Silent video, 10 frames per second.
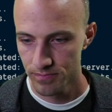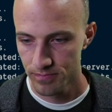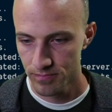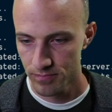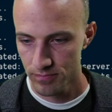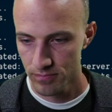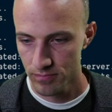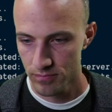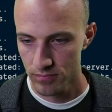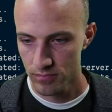
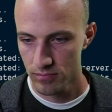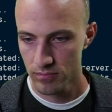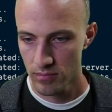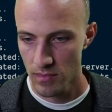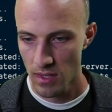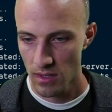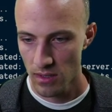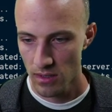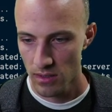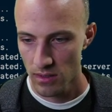
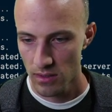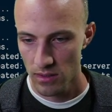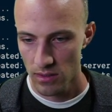Nobody speaks.